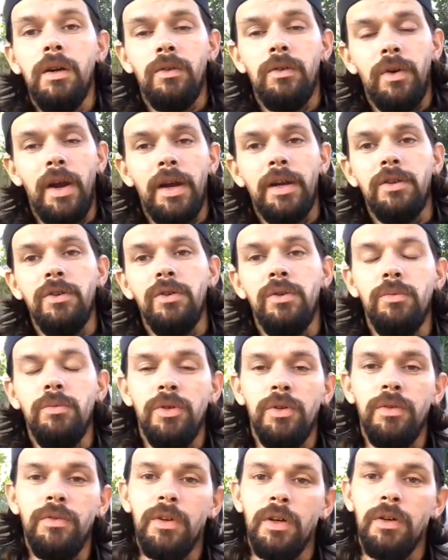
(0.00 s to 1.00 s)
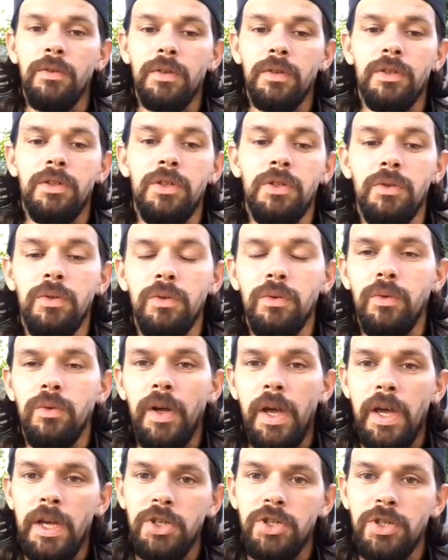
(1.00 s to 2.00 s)
Raikou moved over to
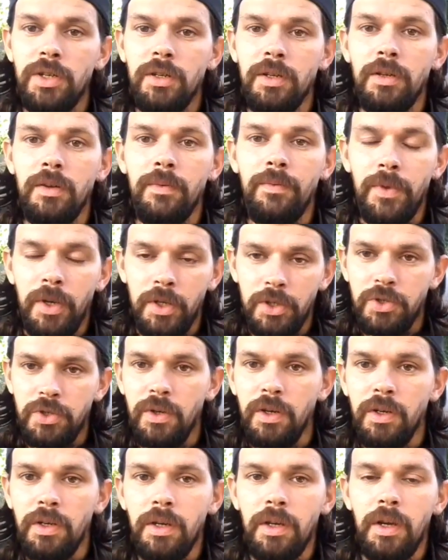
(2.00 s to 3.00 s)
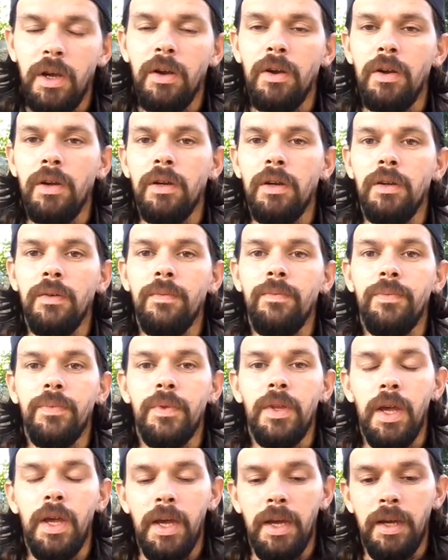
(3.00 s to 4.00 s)
Asia, Australia area,
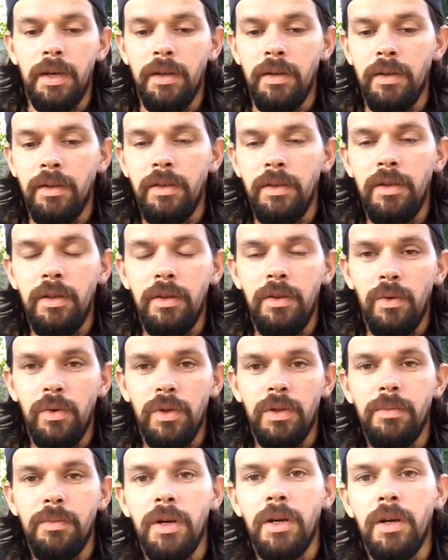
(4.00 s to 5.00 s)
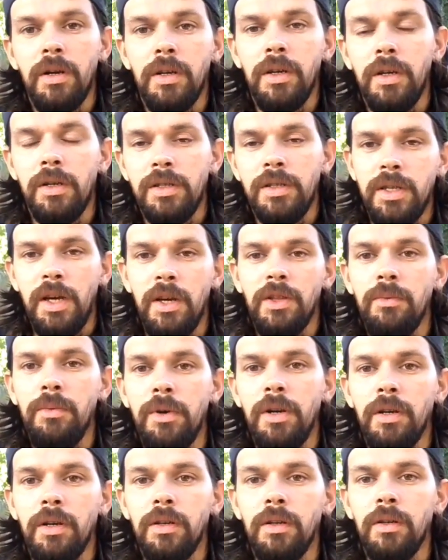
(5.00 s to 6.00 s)
and the North America, South
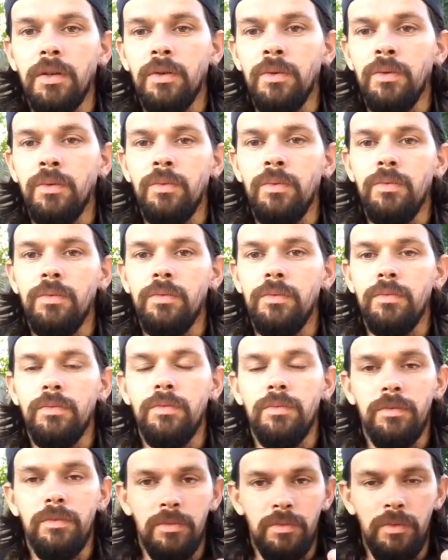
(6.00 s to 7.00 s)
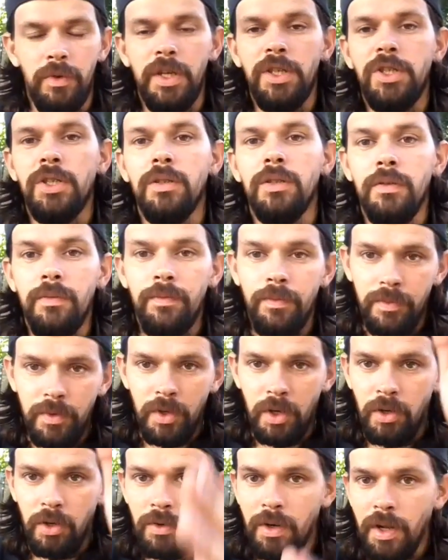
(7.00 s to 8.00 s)
America region,
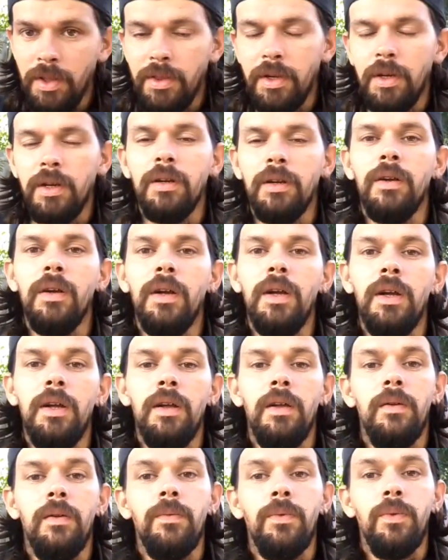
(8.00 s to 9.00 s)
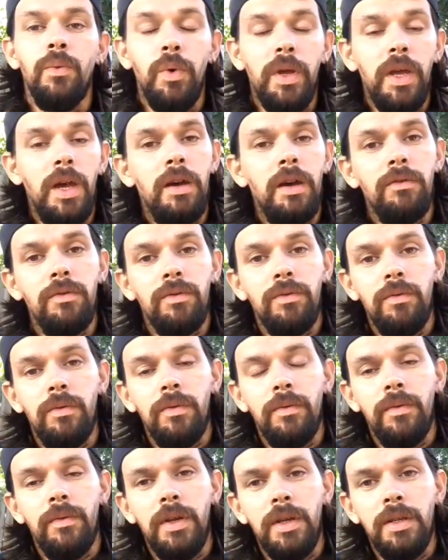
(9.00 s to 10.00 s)
all right there. We have
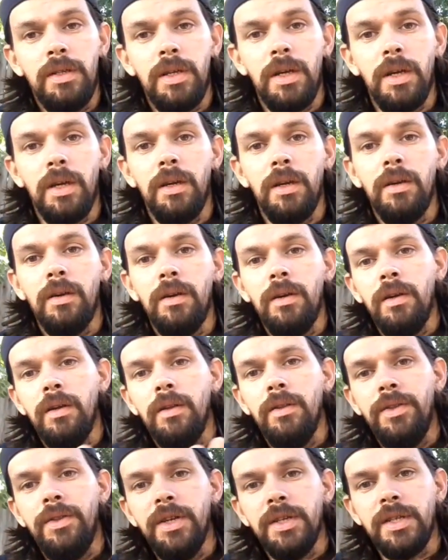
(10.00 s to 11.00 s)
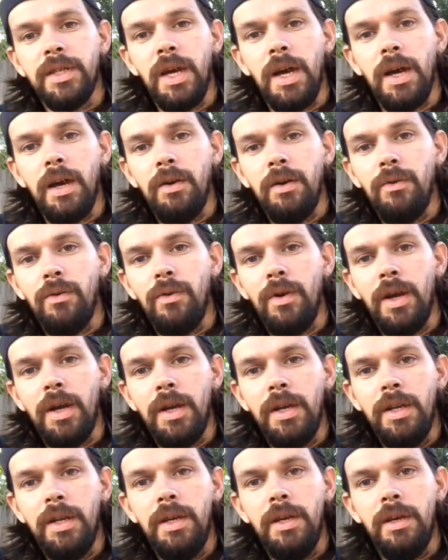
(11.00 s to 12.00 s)
Entei, this guy
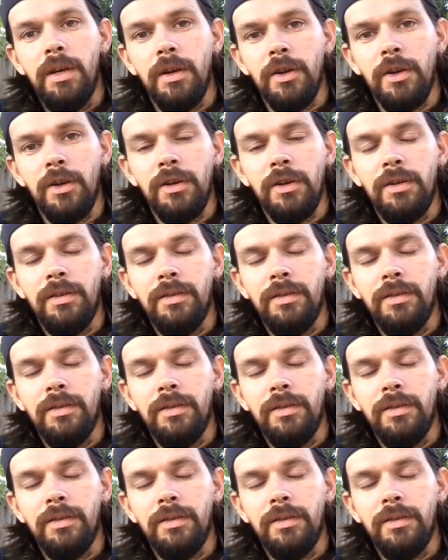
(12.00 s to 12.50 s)
right here.